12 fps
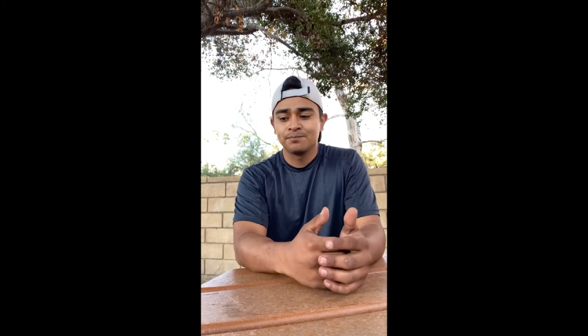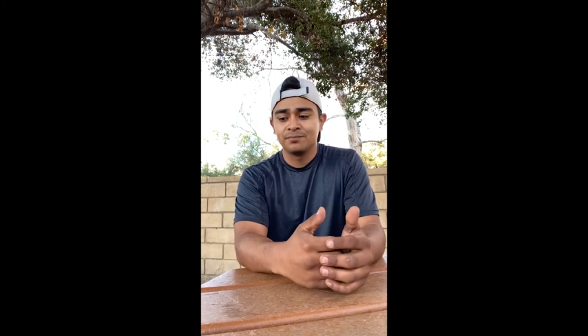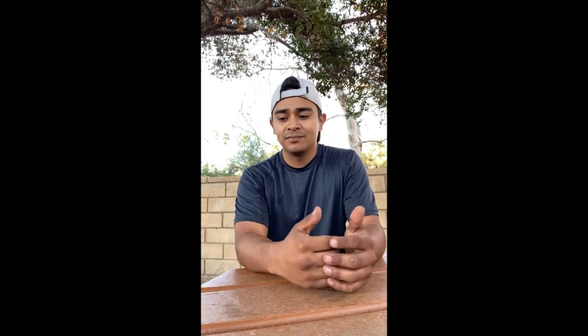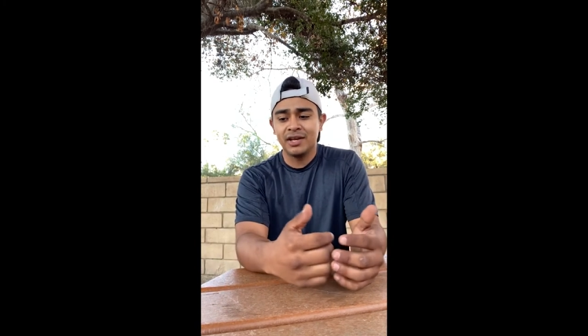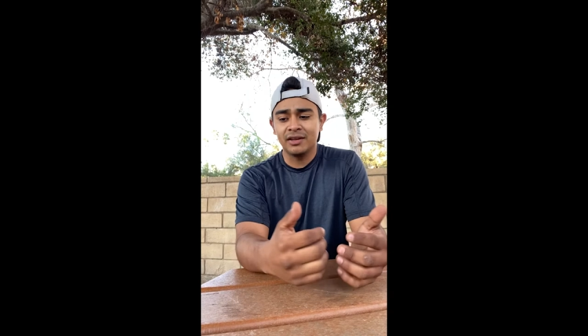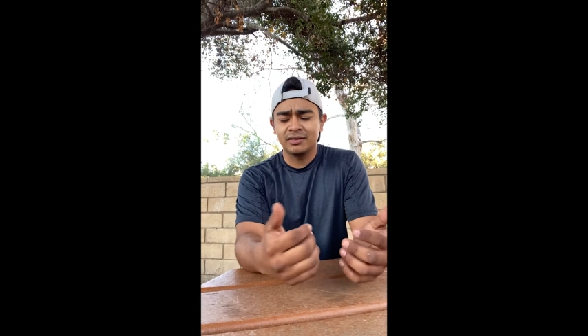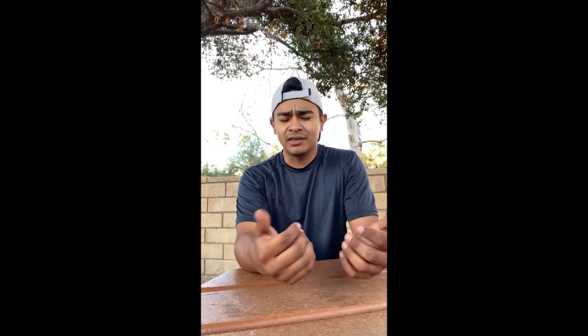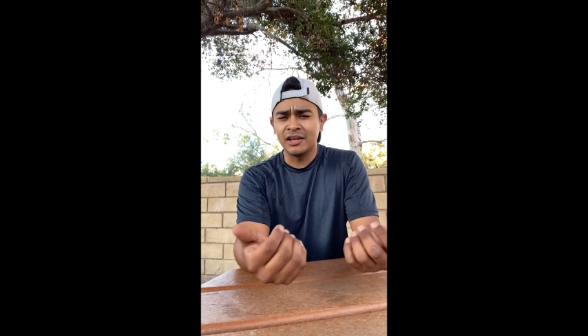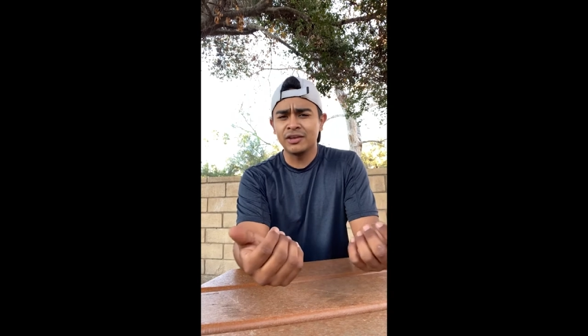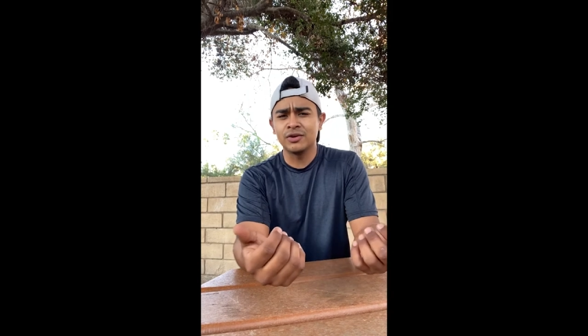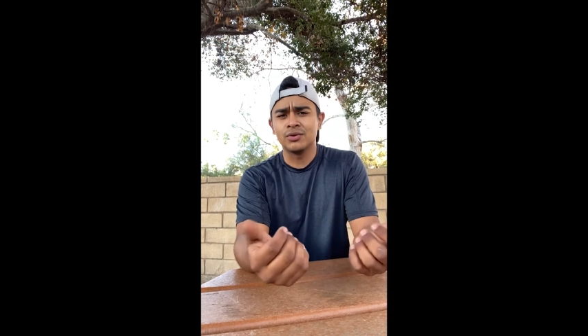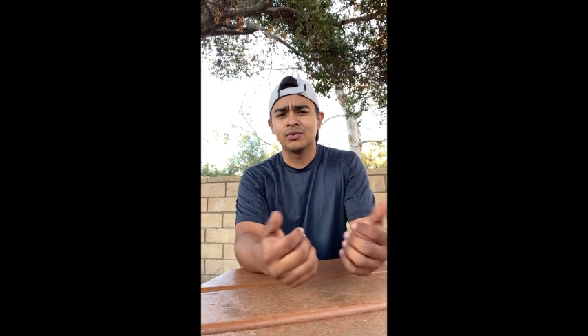
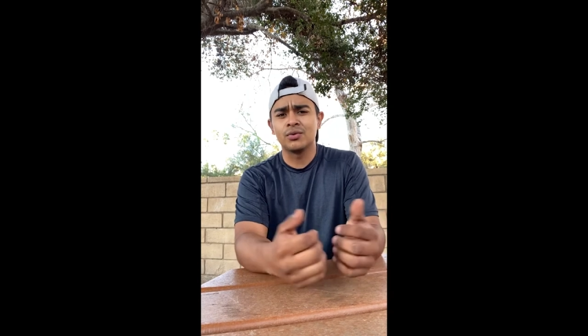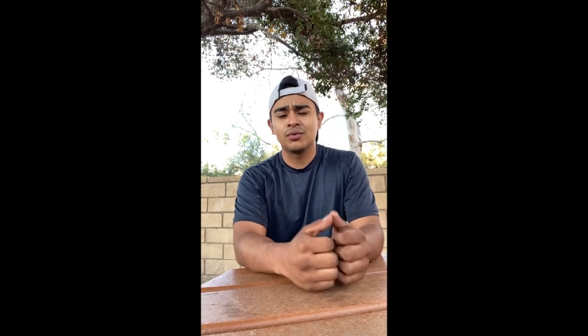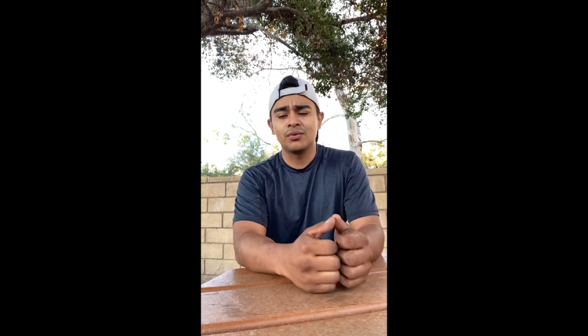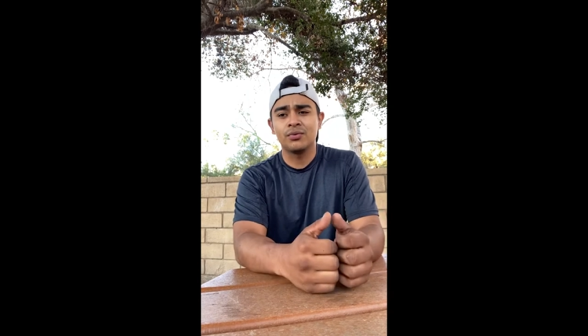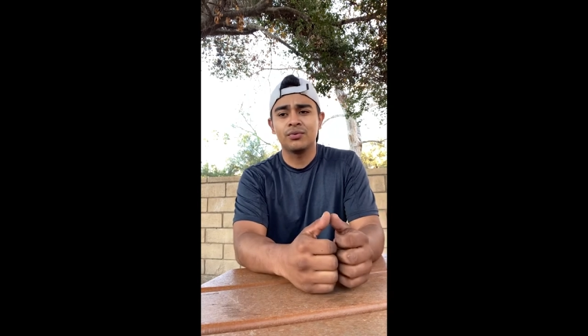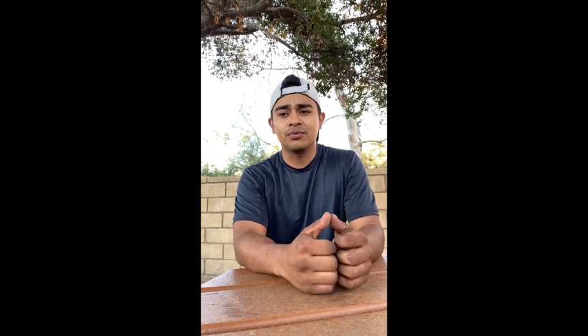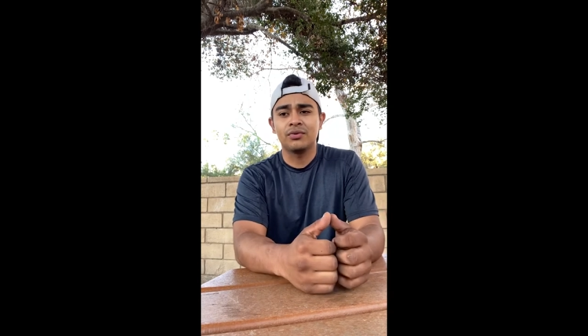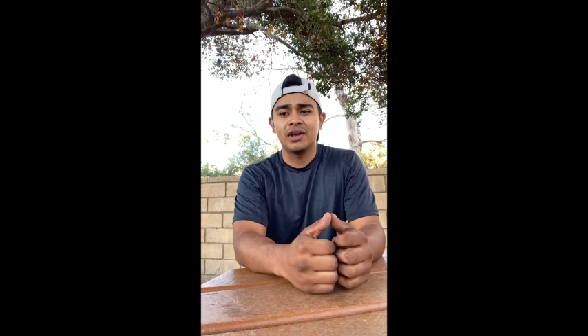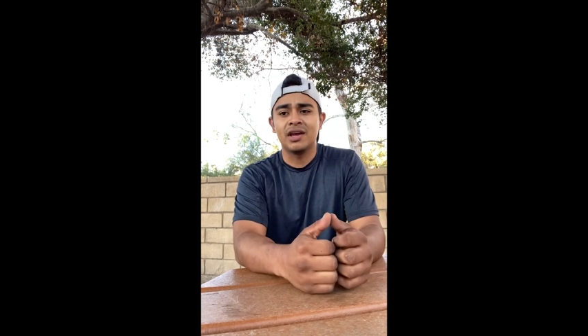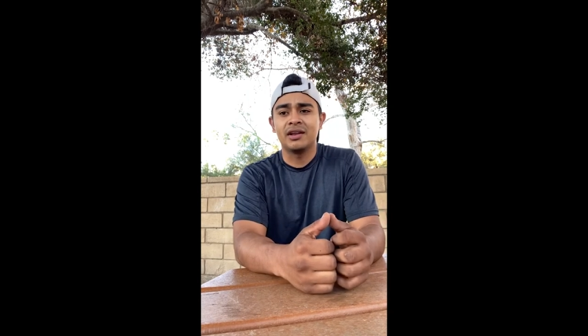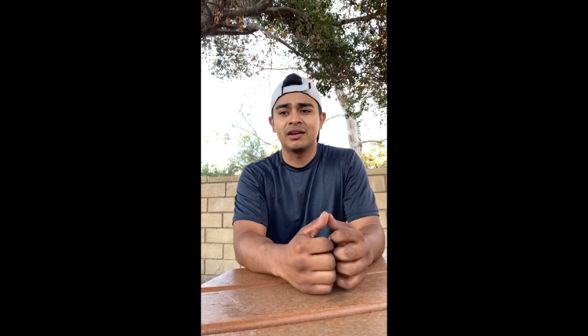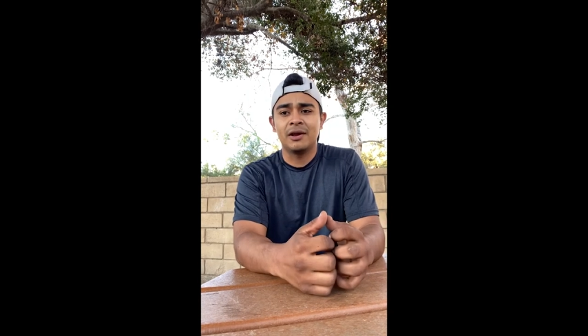thank you.
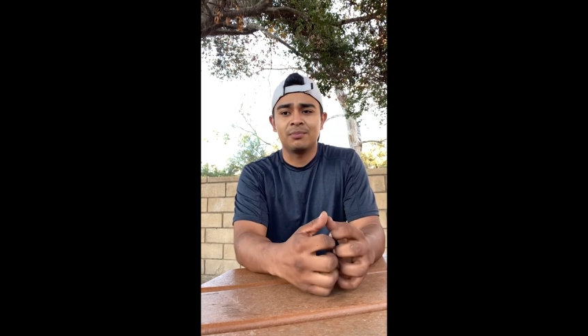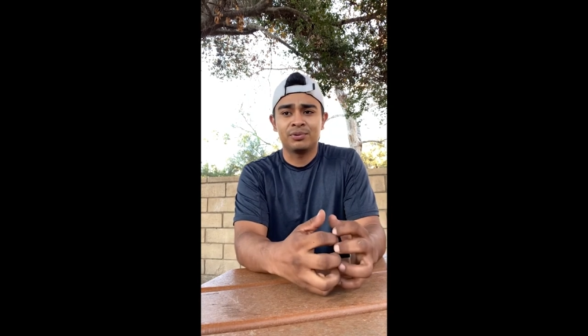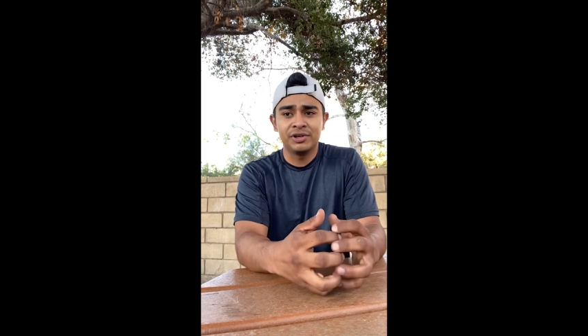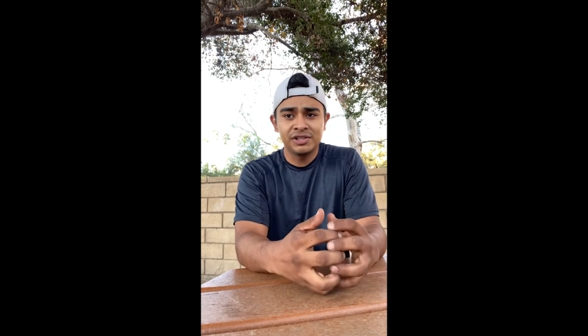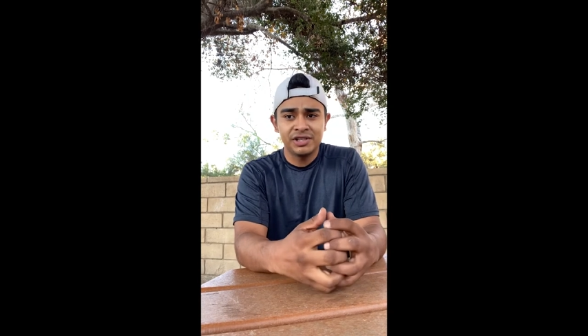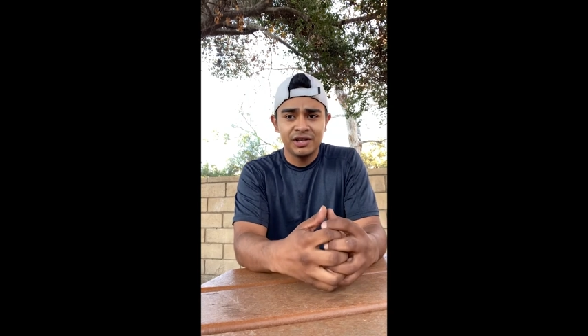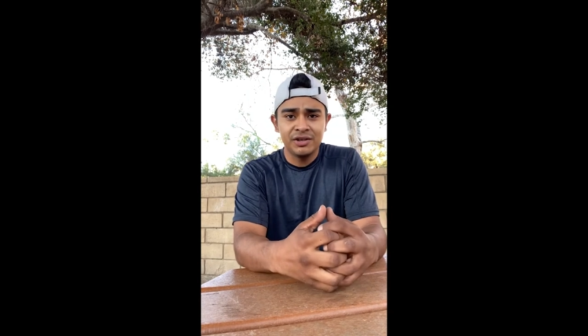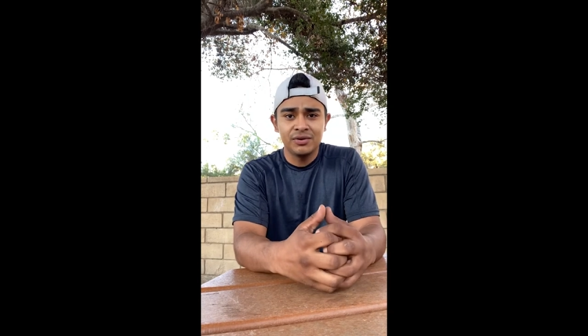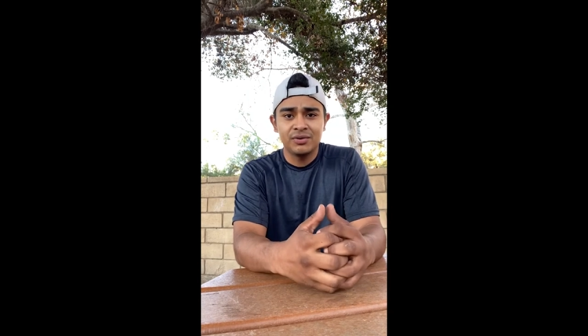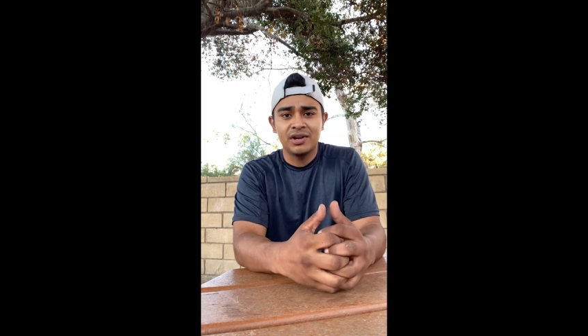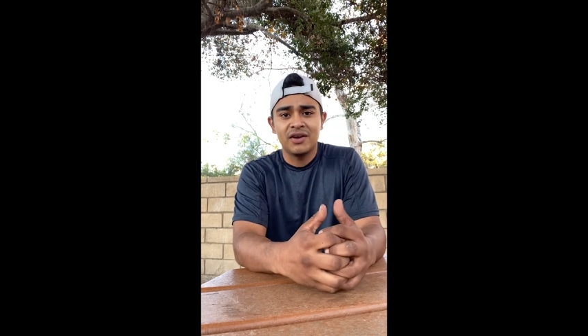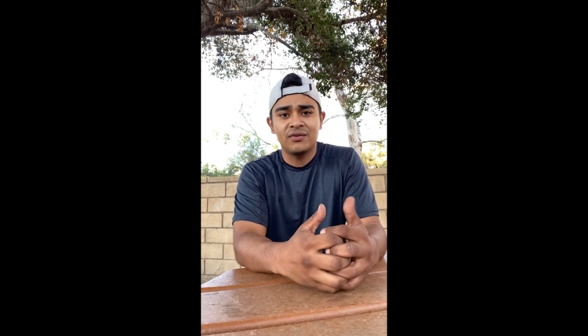And I appreciate
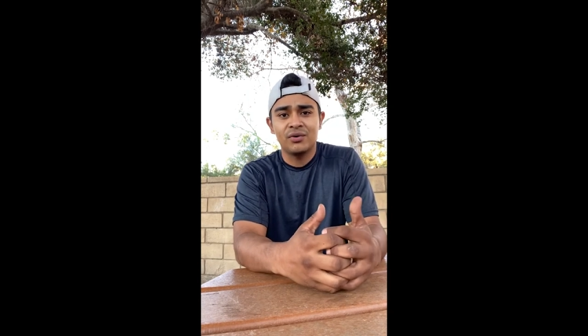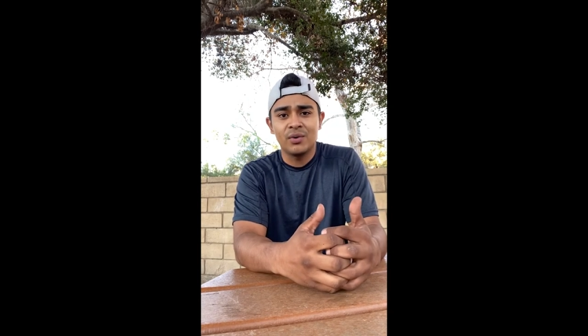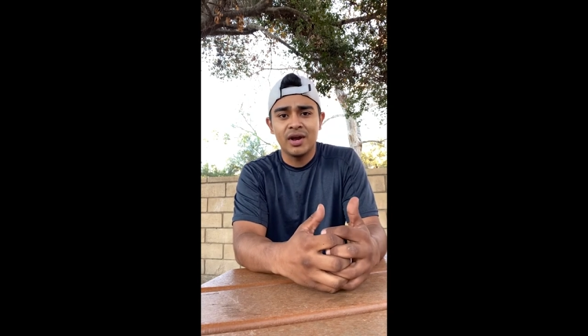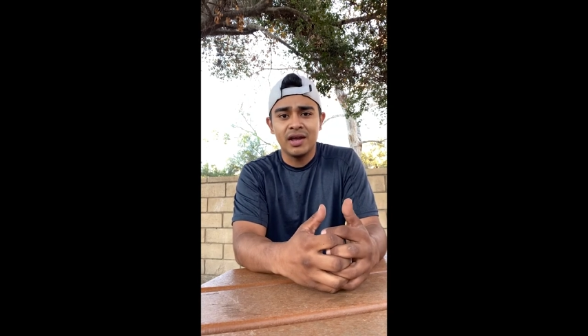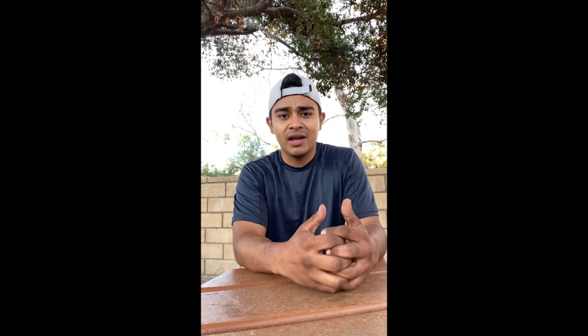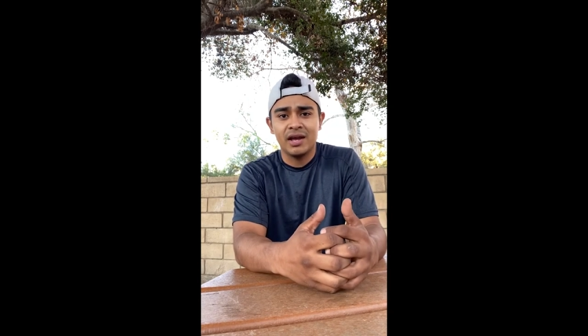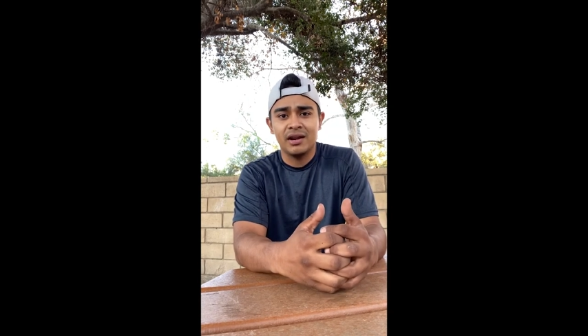you in every way,